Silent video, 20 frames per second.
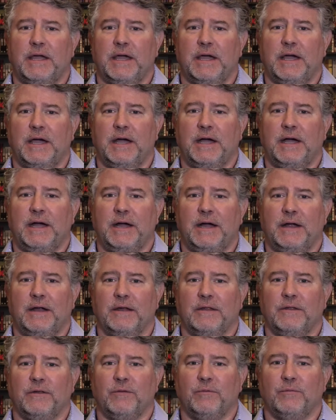
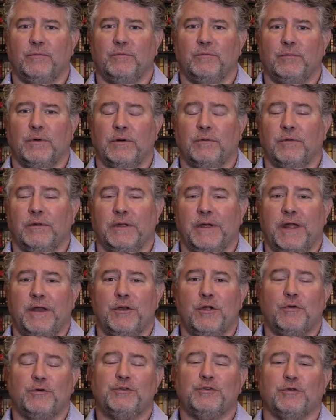I really had
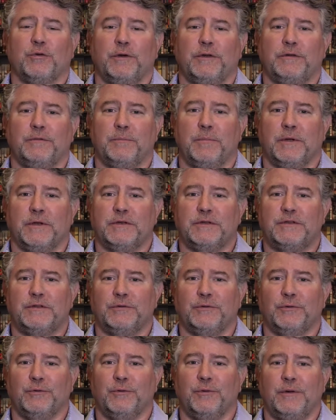no choice but
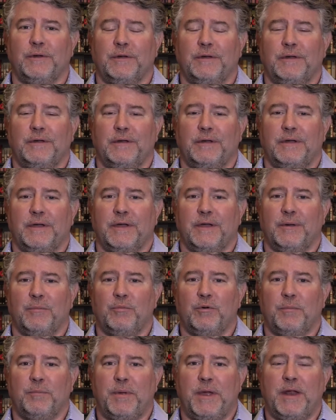to
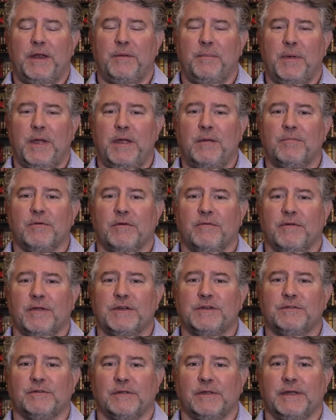put pen to paper
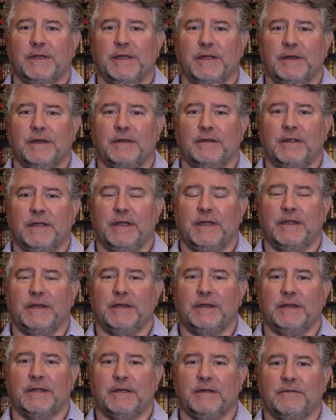eventually
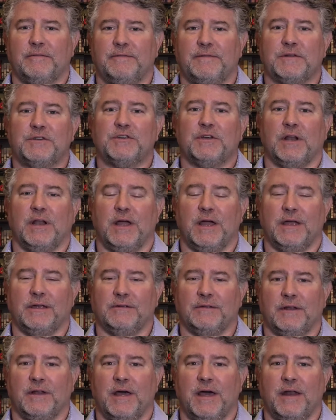and
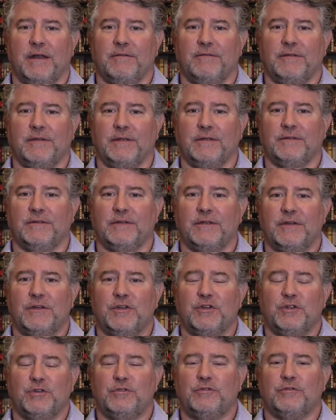fictionalize a lot of these
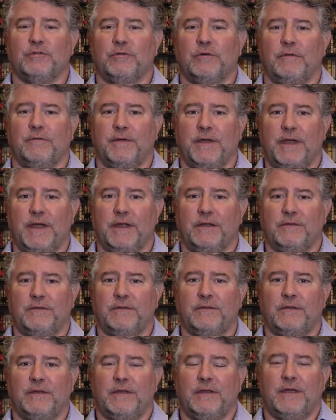true
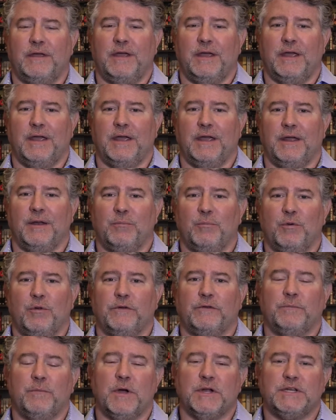events and put
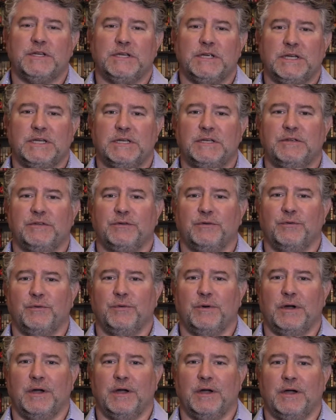as much
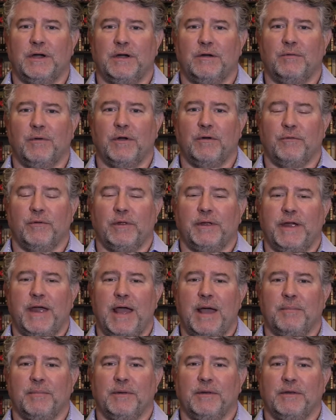into what had really
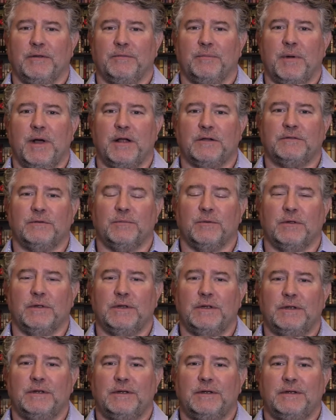happened as possible,
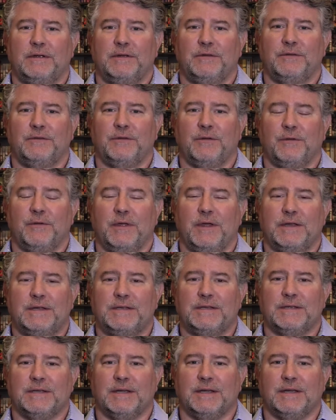so
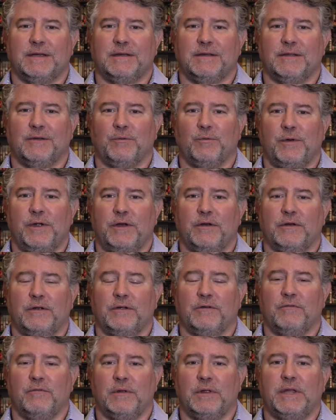that the reader
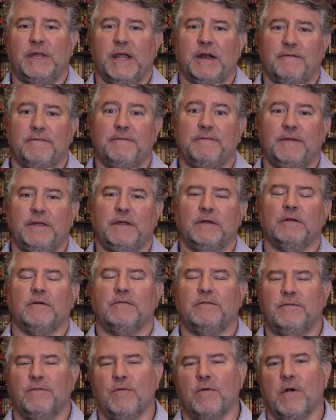could really get a feel
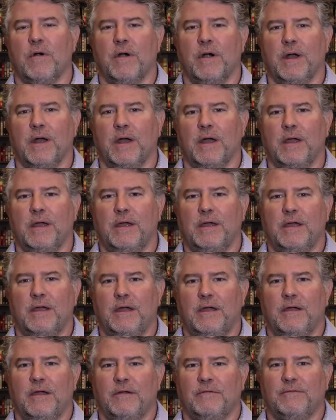for
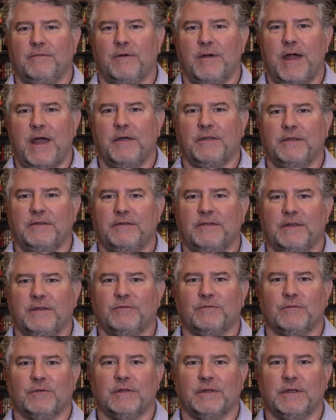how these
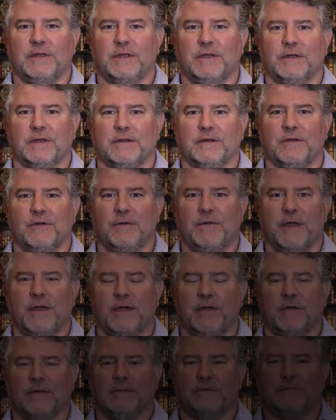things really go
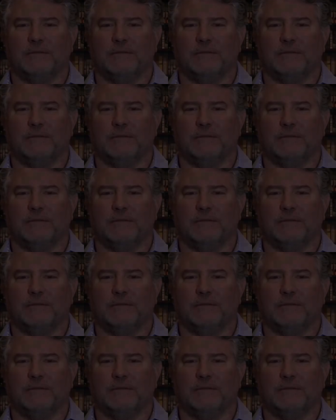down.